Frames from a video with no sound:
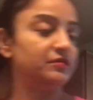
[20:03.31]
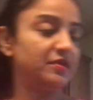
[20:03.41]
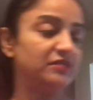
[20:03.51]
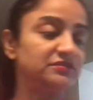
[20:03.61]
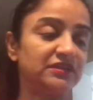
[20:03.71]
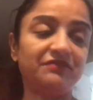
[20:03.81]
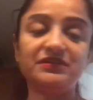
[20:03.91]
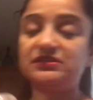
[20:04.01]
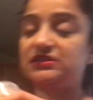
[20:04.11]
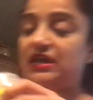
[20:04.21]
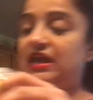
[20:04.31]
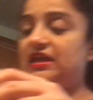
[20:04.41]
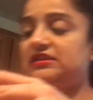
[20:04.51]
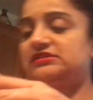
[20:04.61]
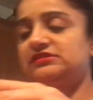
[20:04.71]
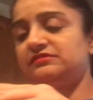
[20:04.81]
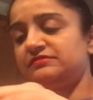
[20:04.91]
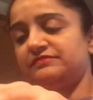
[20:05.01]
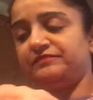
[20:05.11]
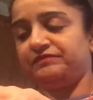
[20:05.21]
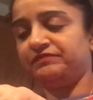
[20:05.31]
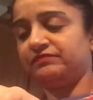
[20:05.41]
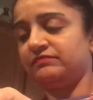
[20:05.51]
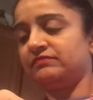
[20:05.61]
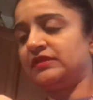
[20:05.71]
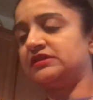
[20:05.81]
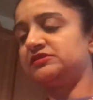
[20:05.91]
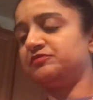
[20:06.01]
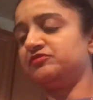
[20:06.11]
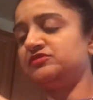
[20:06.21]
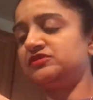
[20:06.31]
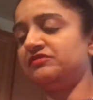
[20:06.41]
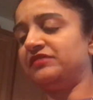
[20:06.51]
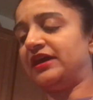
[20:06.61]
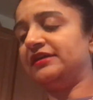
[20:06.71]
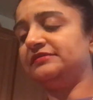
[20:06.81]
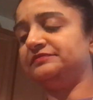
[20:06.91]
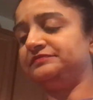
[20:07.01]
about 7 to 8 spoons of that.